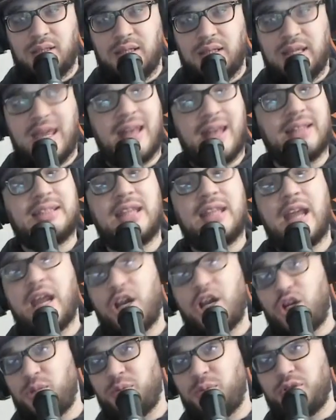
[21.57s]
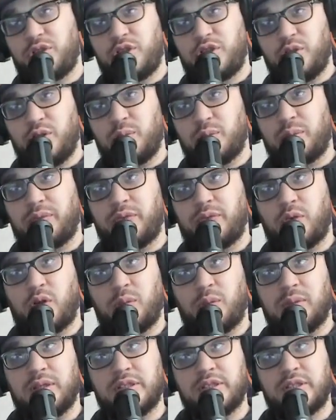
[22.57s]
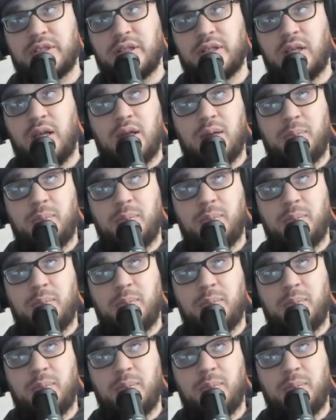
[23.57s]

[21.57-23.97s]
He had a terrible shooting performance,